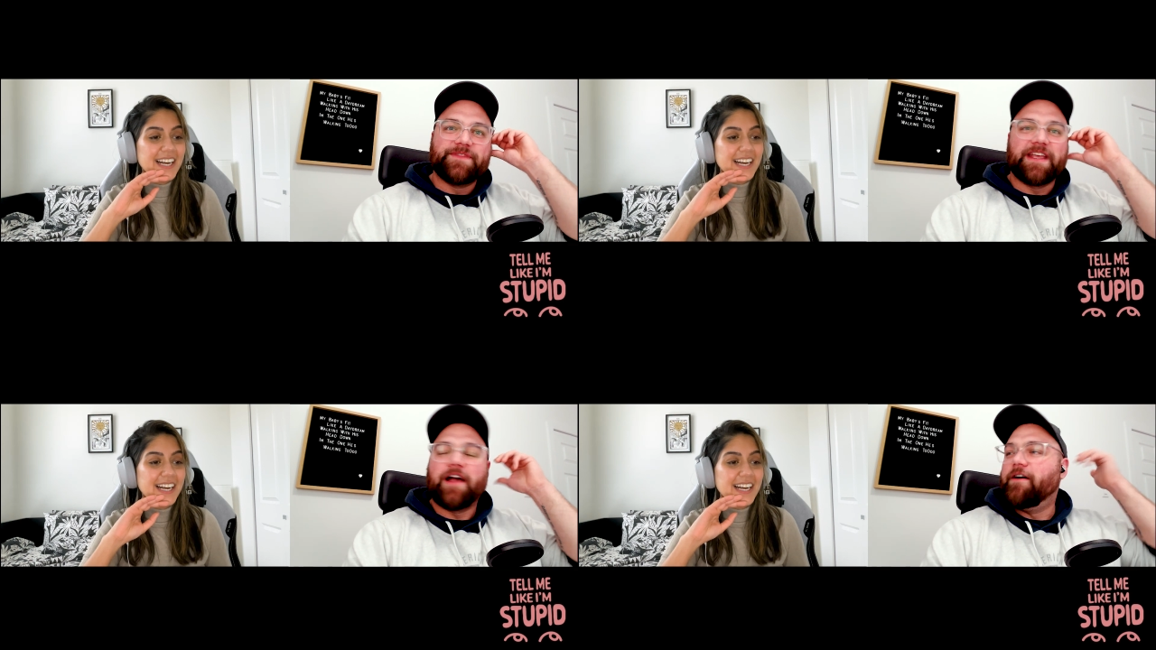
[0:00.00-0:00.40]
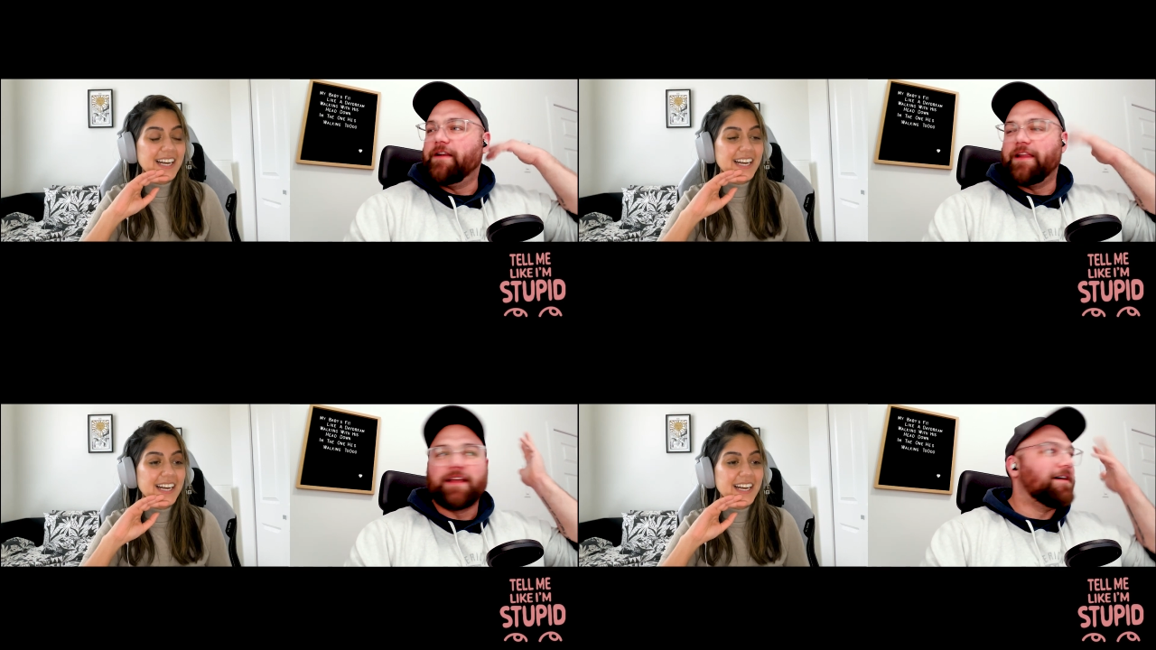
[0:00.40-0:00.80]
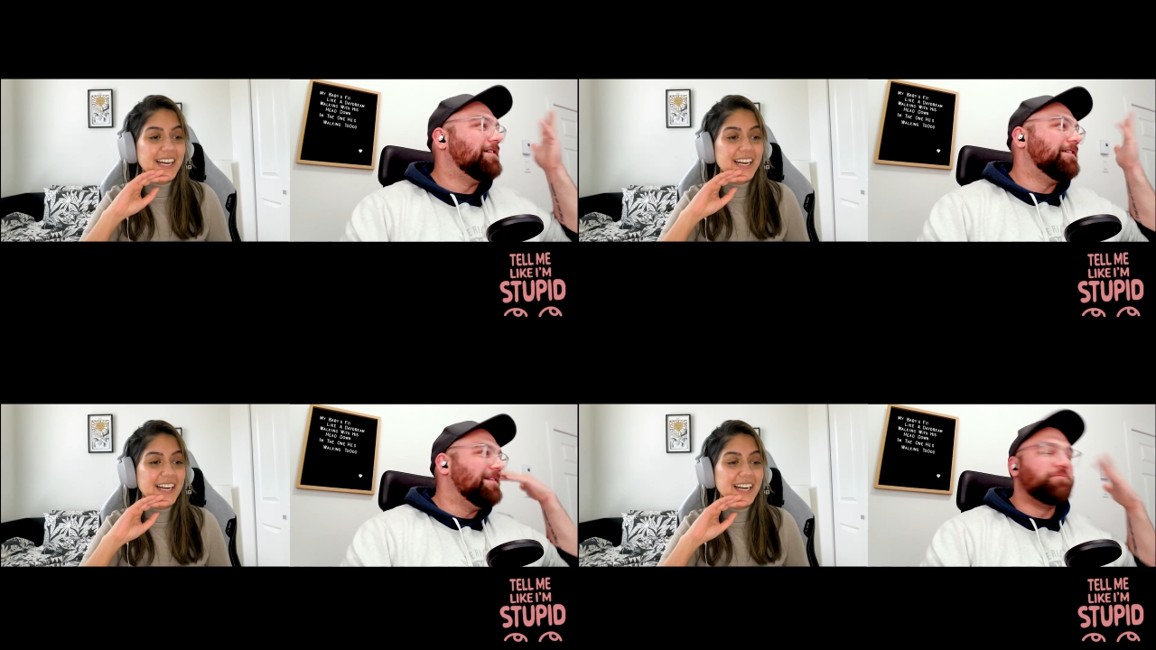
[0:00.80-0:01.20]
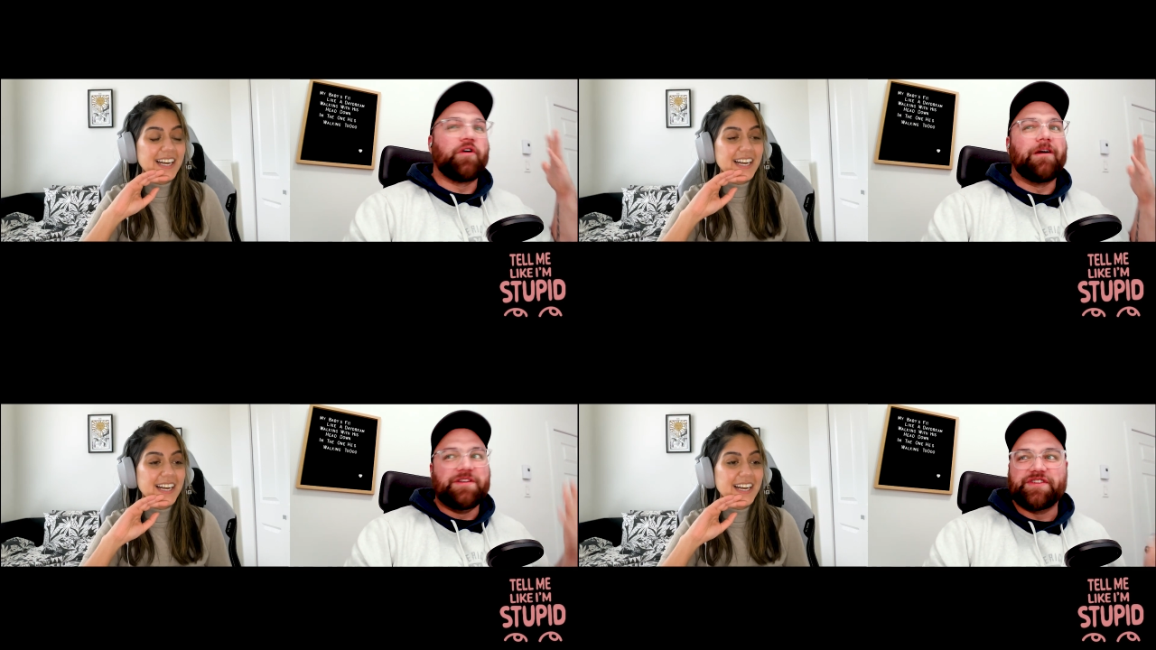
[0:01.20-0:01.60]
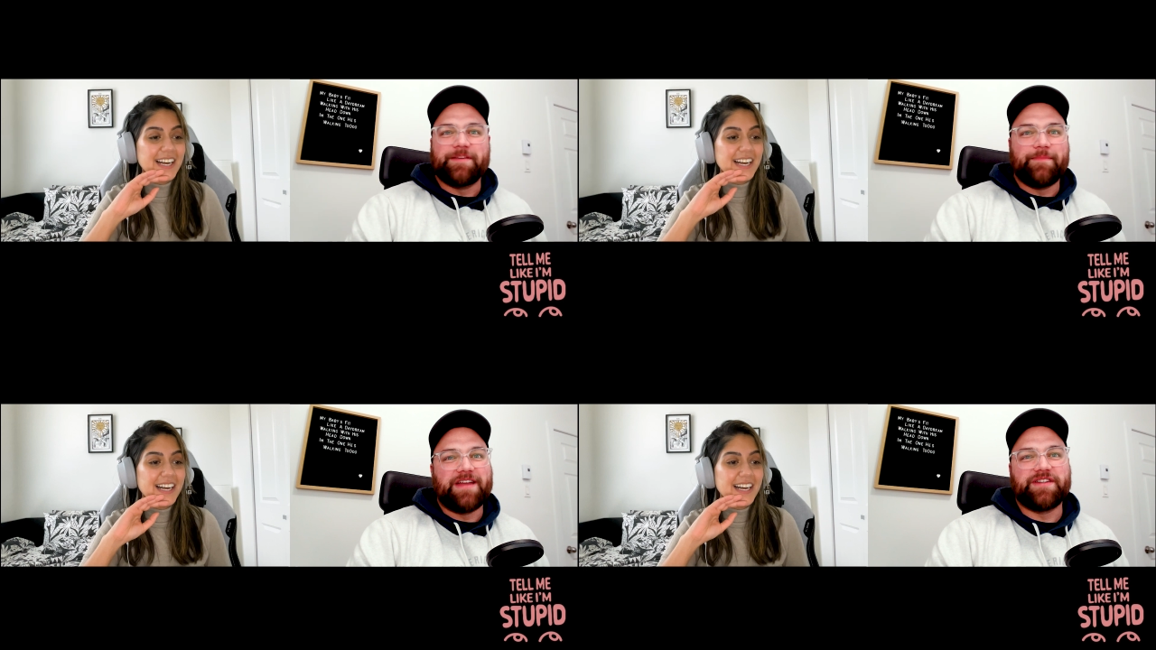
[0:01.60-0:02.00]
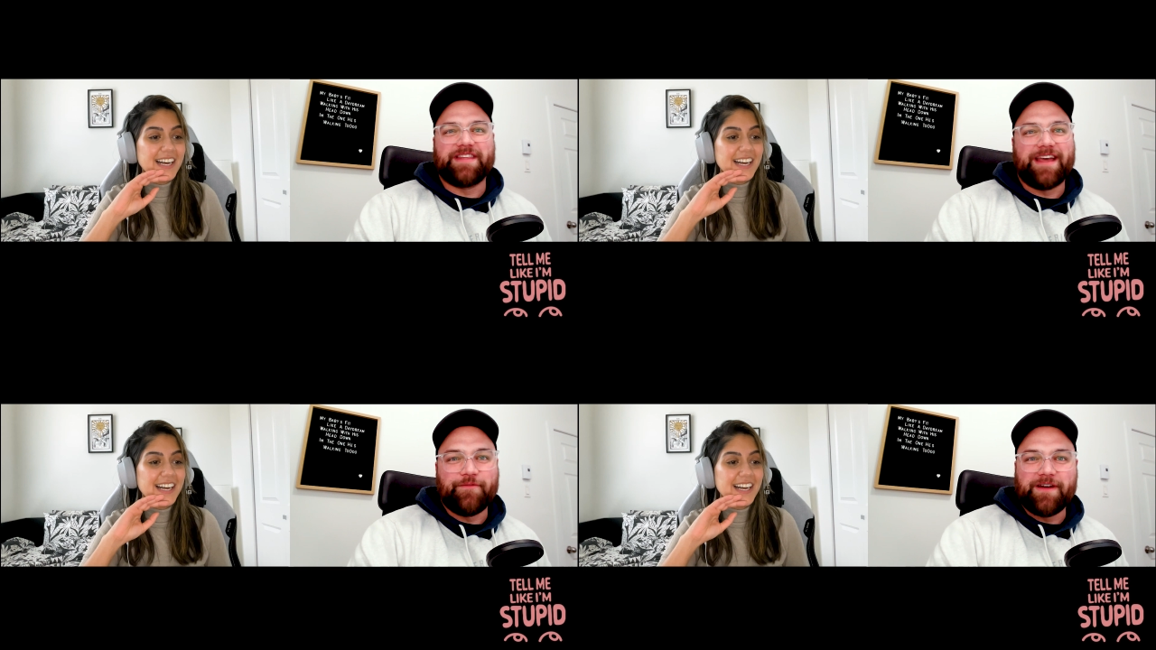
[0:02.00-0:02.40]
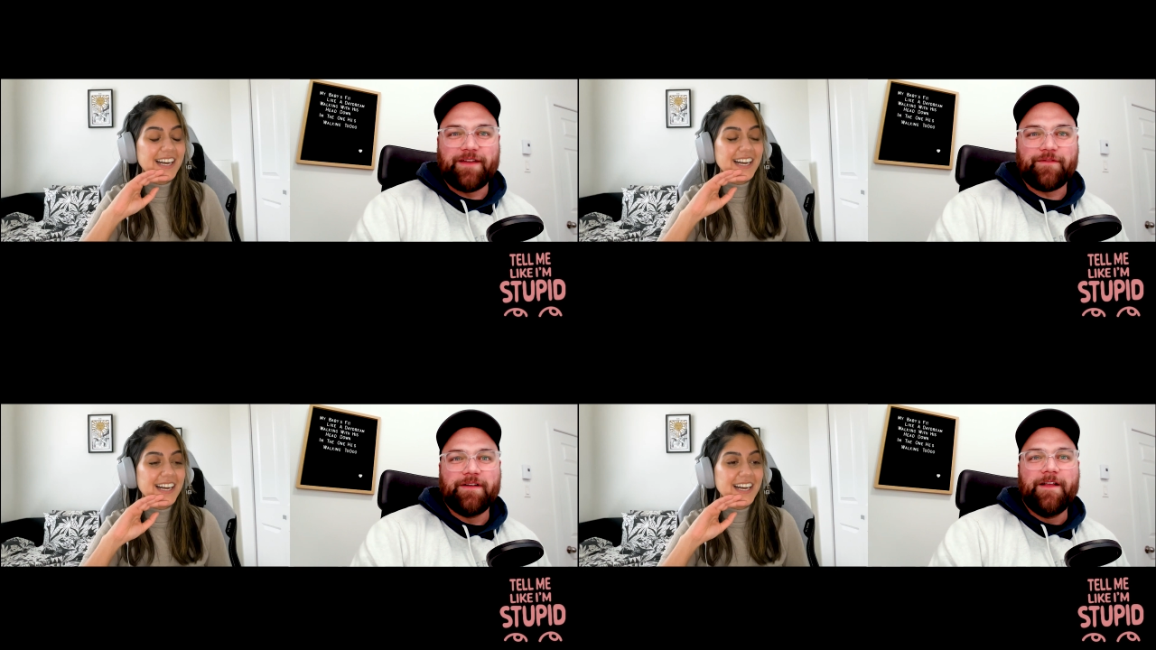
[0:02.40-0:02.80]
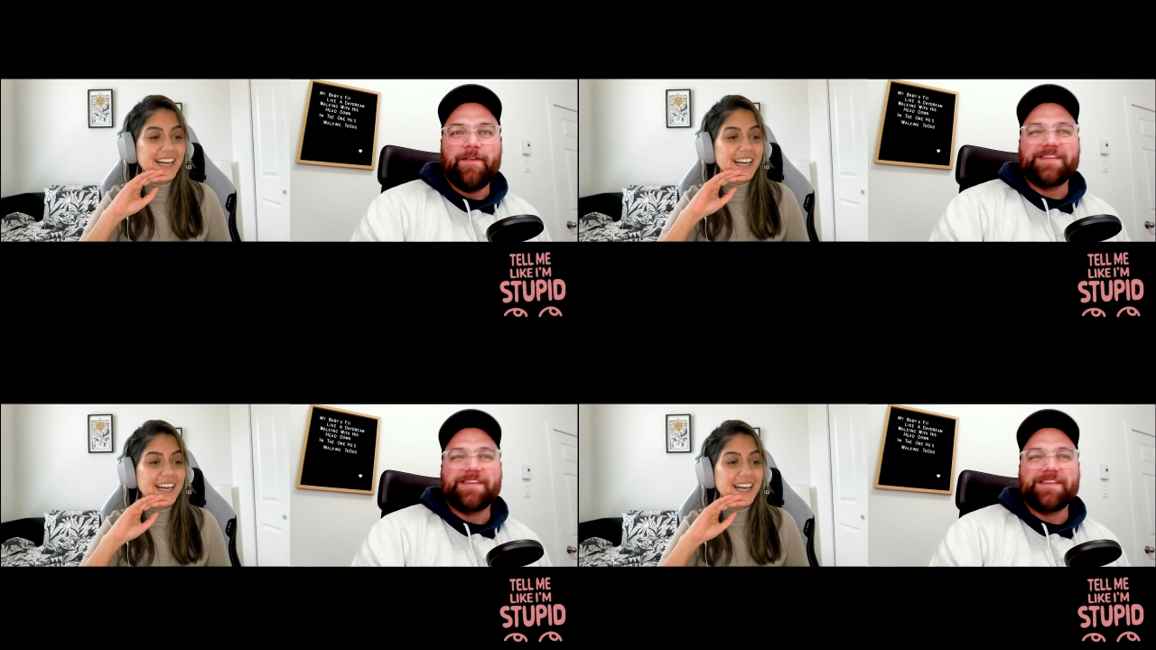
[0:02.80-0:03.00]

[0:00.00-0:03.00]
Speaker 1: it's like oh like oh I'd probably just imagine that or whatever.